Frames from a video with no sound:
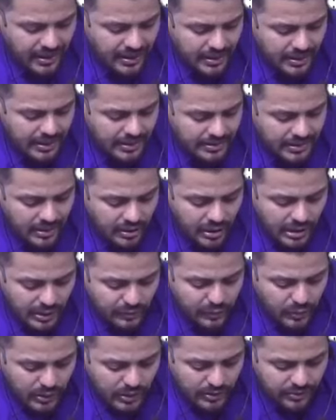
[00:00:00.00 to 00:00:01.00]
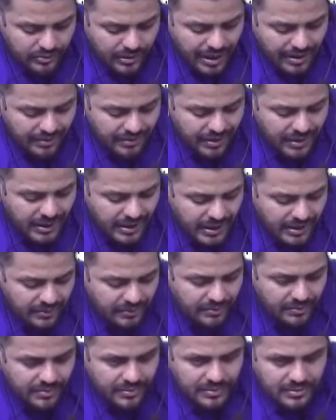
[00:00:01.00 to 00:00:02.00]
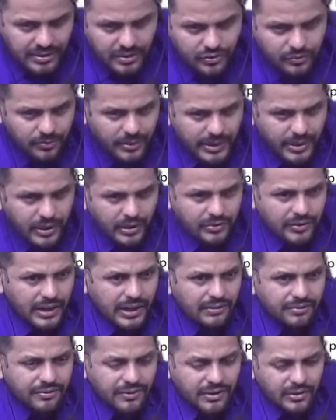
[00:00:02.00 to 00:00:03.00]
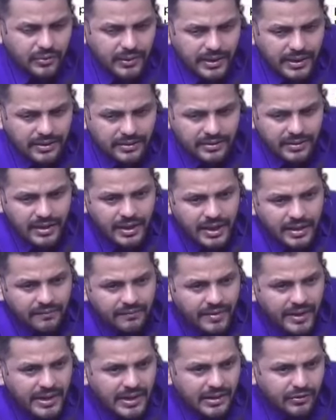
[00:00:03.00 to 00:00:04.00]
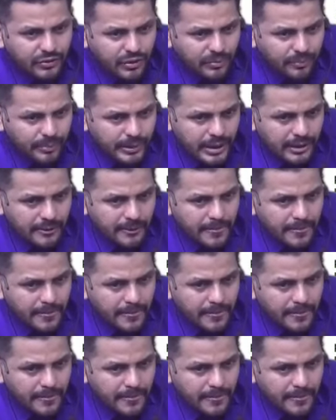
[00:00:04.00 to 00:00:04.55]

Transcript: I think all of you can start reading it just by yourself. It's very, very simple.